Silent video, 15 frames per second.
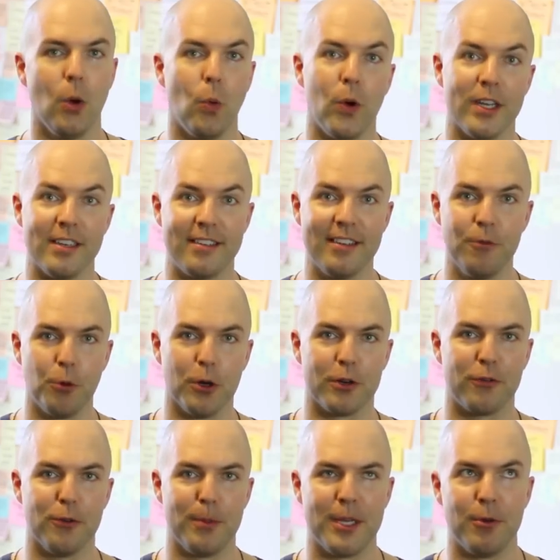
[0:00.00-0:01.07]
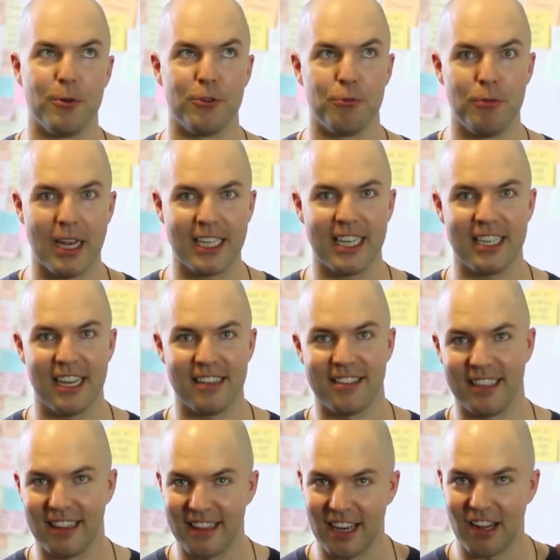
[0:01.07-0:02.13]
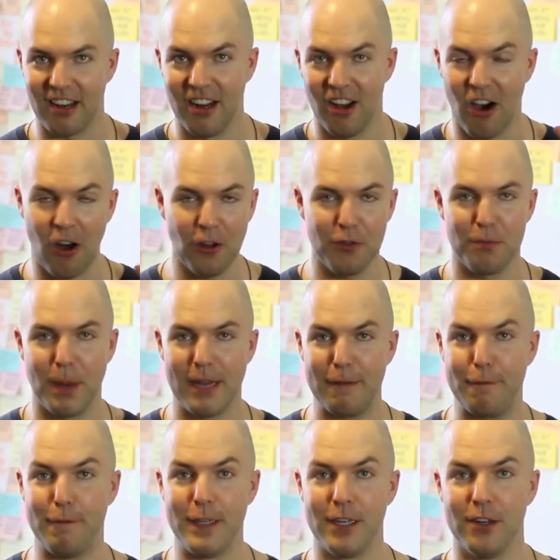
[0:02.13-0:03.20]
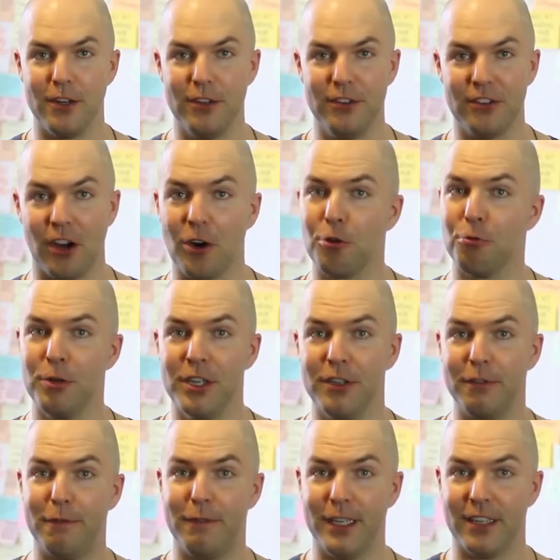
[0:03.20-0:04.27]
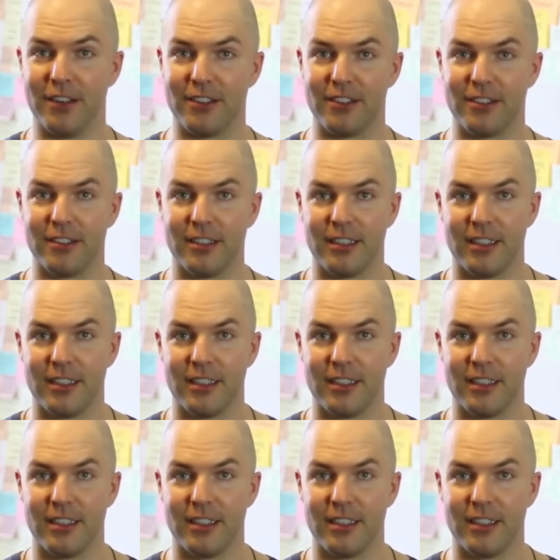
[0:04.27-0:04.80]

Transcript: What did work for me was recognizing that all of my fears are real fears.